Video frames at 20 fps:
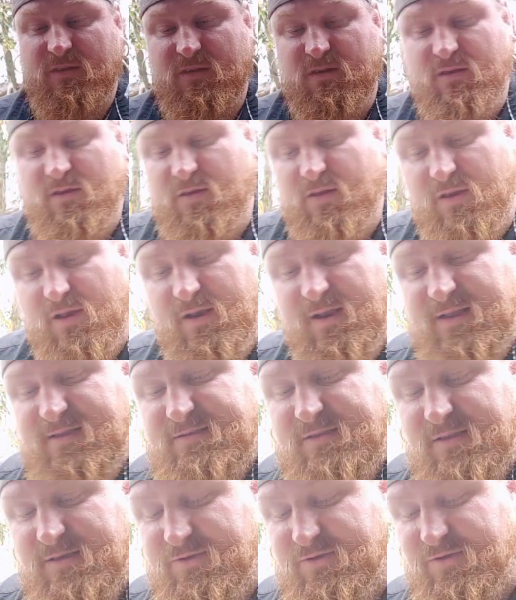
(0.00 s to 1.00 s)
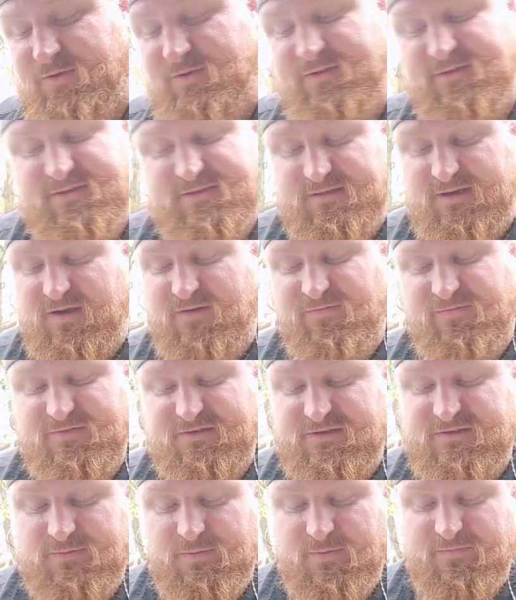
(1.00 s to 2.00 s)
you can easily do this stuff
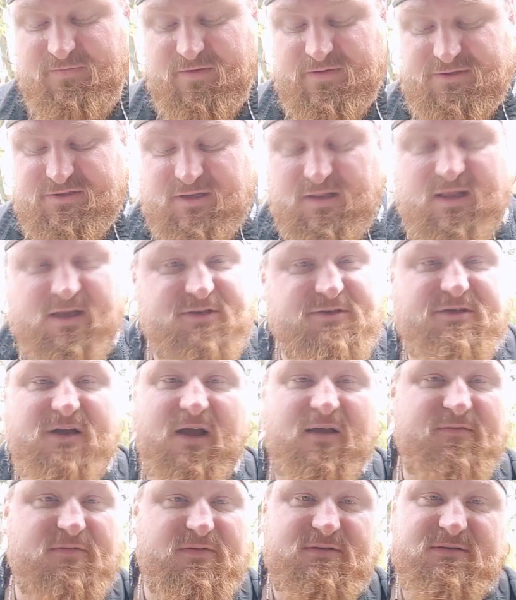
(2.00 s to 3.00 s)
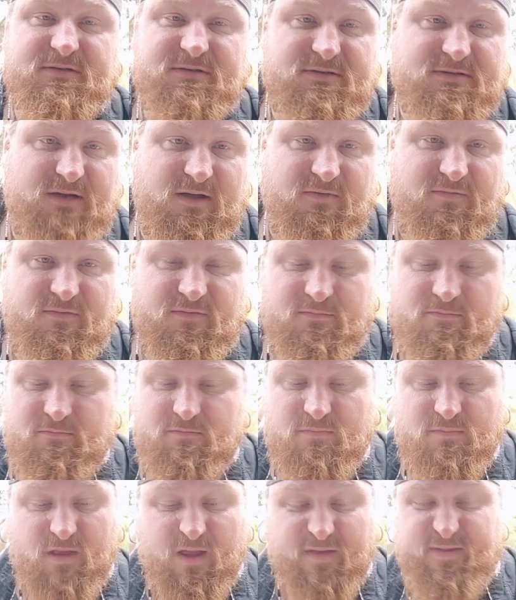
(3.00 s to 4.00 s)
just with your Gillette shavers and stuff,
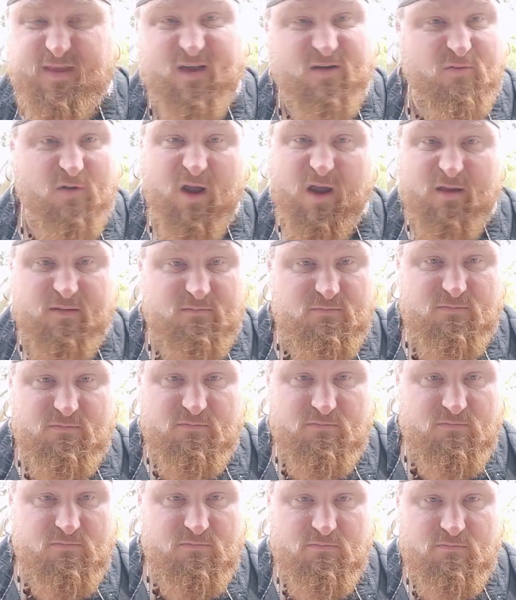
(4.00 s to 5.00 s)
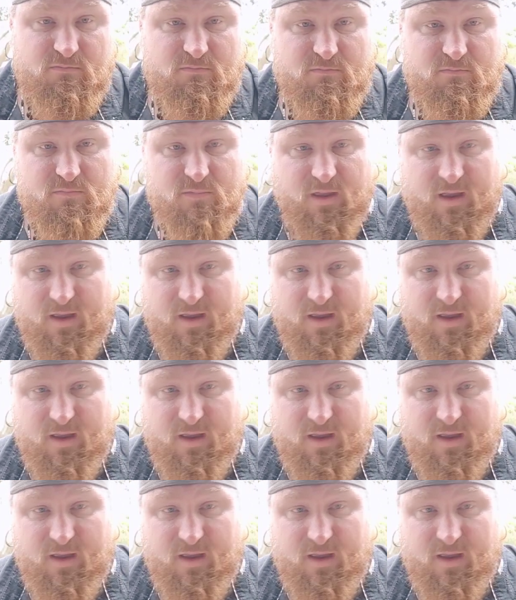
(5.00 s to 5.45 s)
and they're great. They